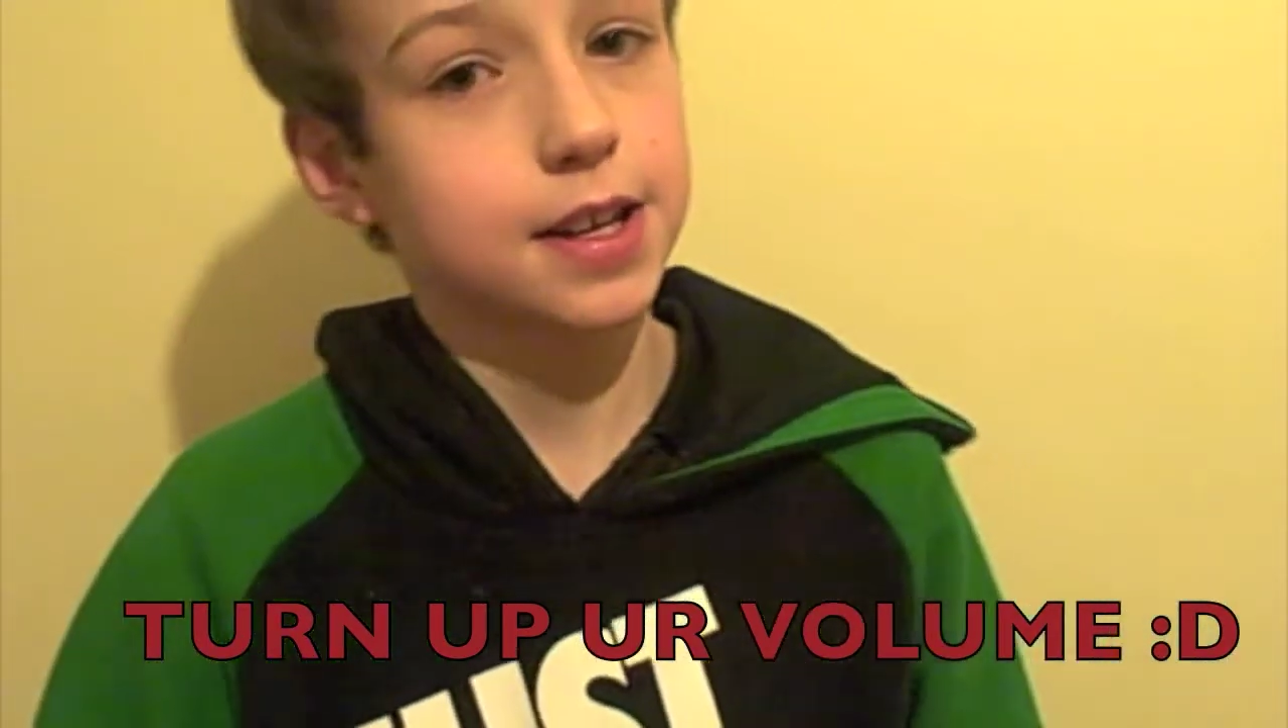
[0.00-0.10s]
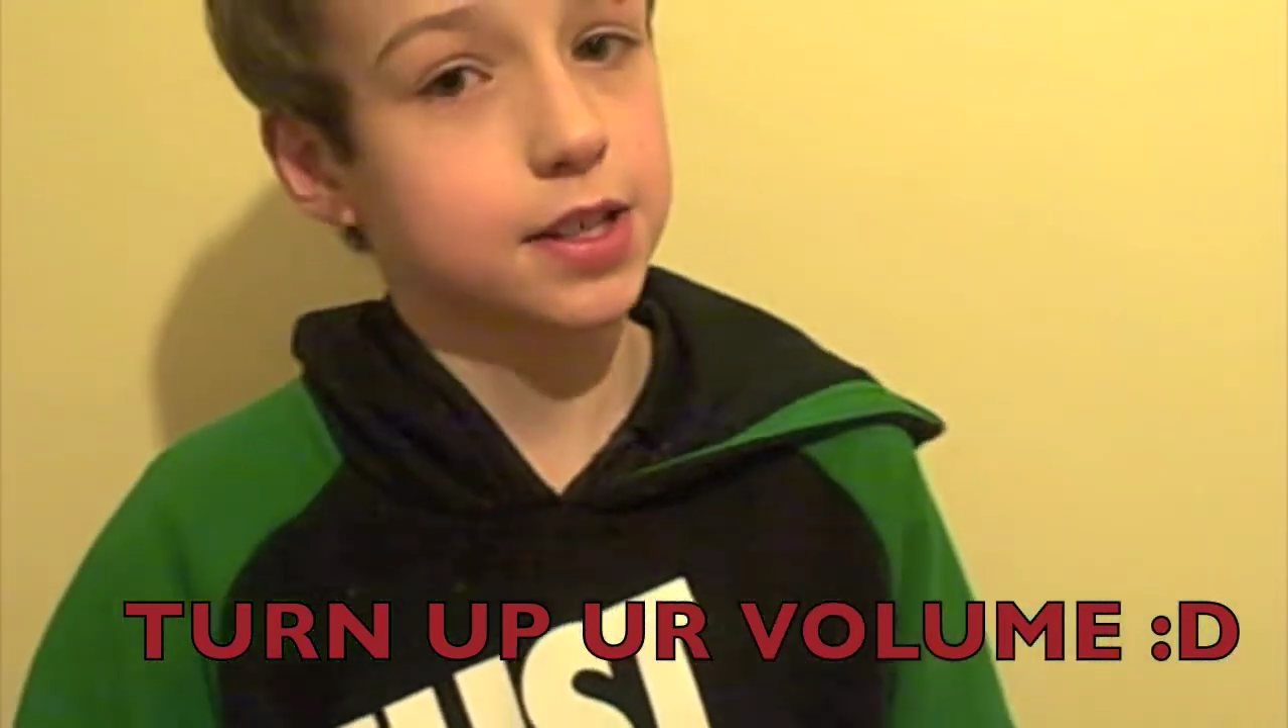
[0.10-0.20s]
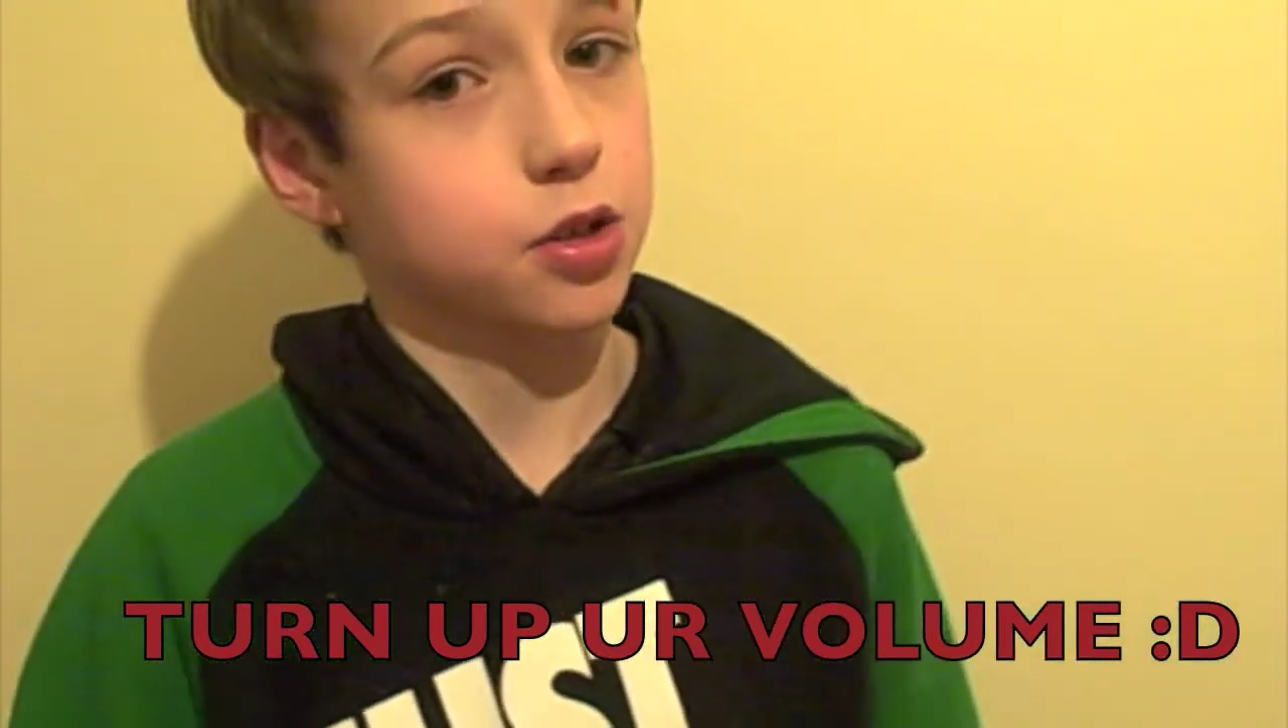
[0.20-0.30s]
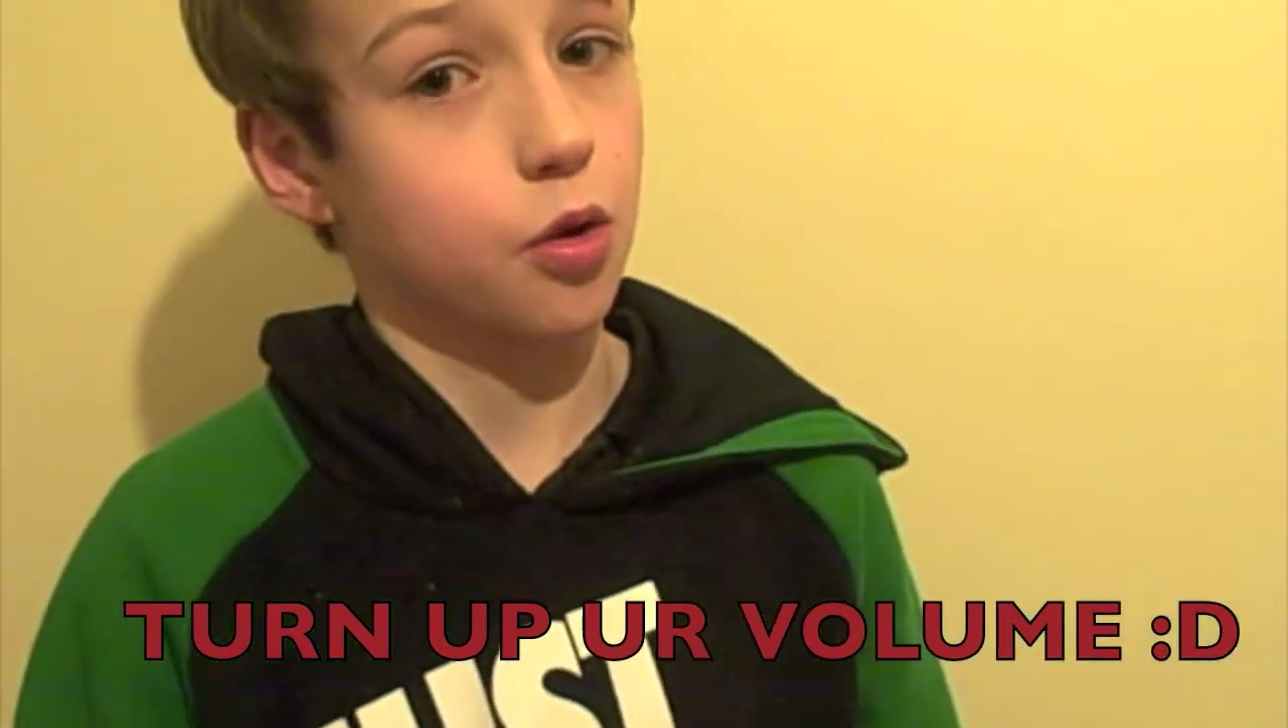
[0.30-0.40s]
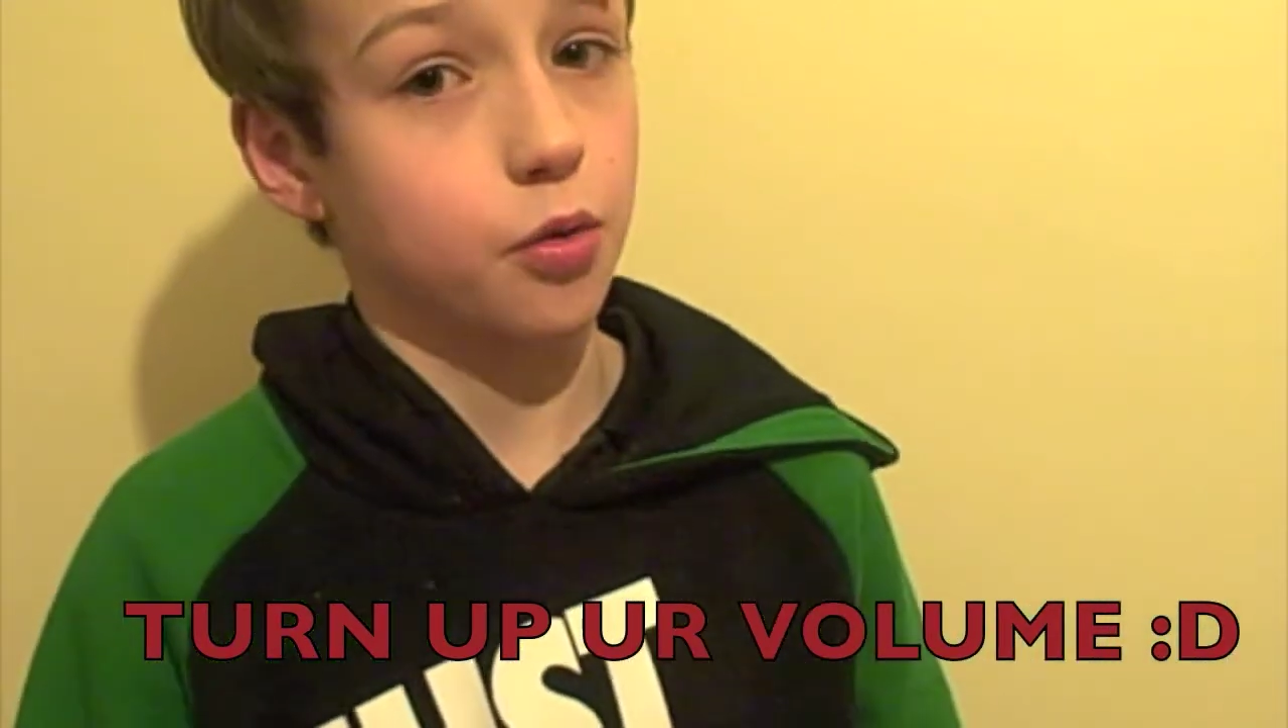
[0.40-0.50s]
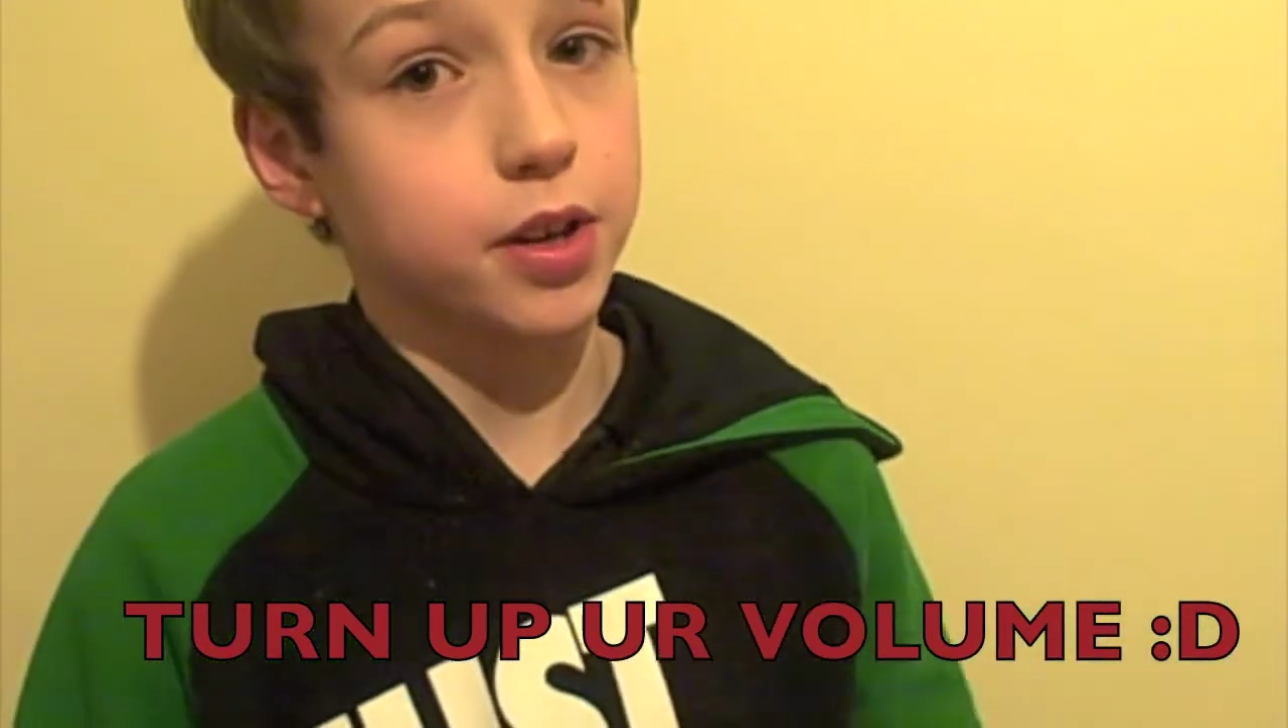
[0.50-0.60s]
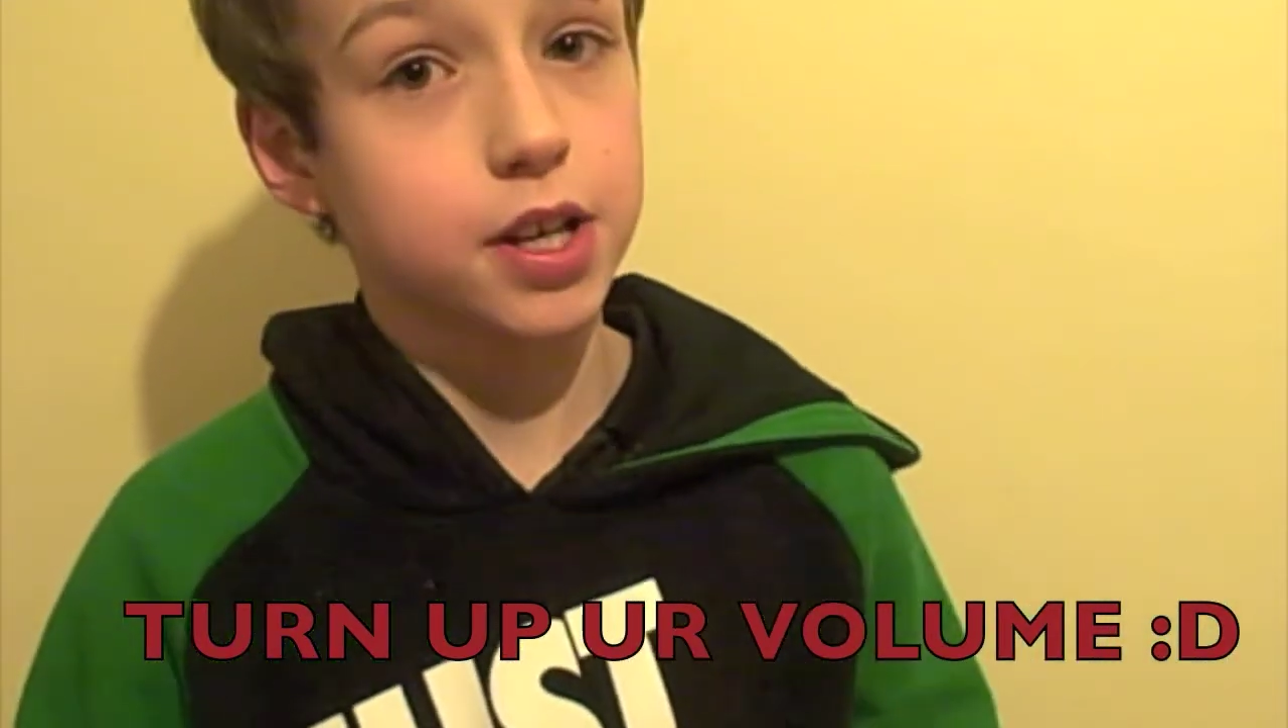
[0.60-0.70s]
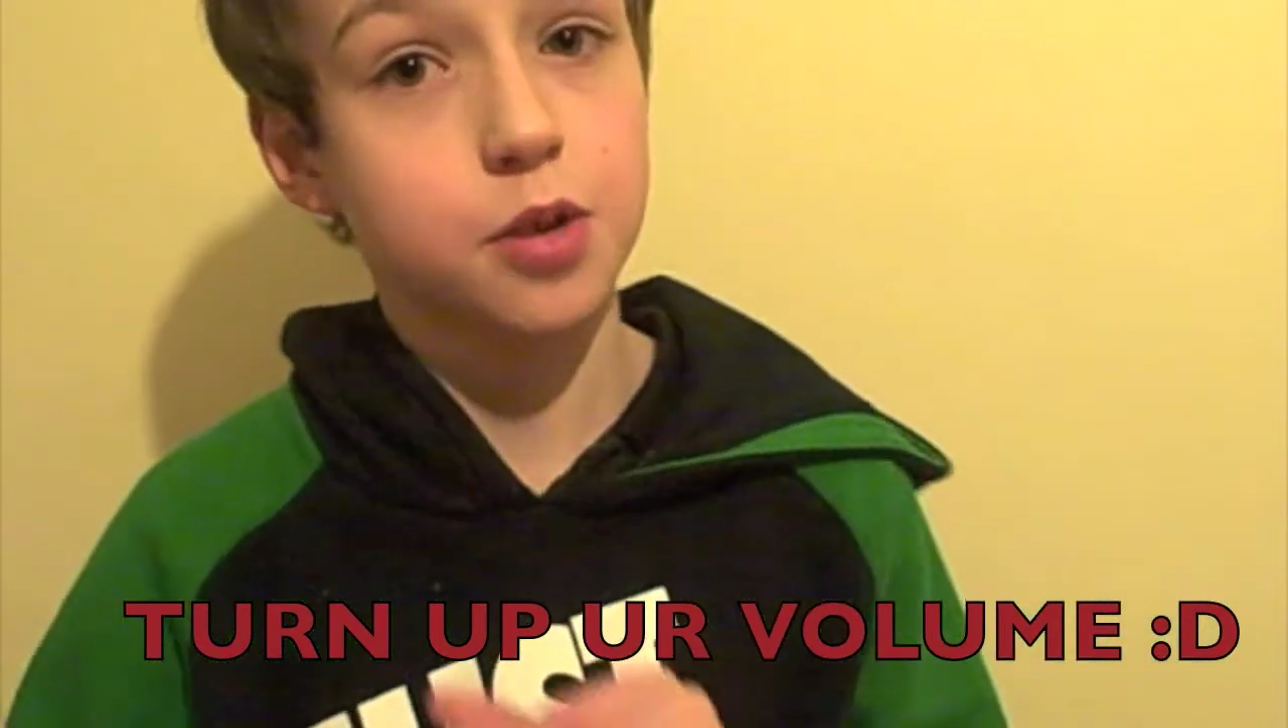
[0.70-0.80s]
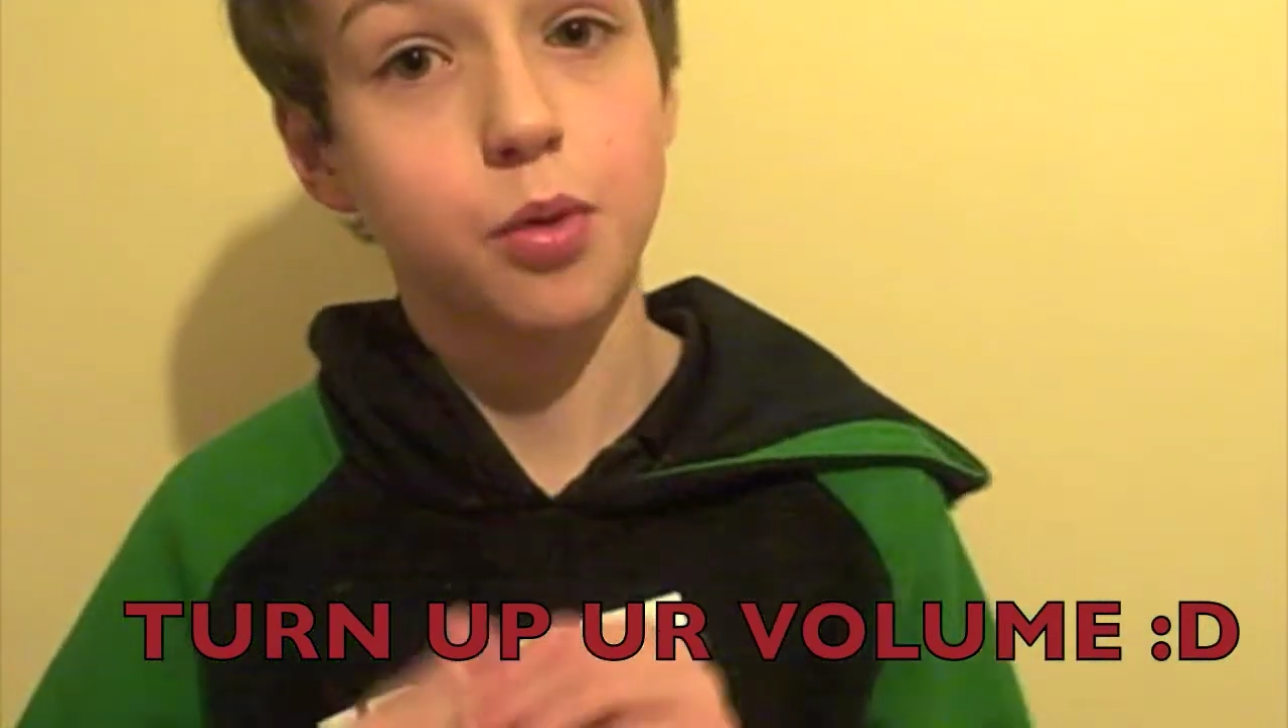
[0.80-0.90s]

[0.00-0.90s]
So here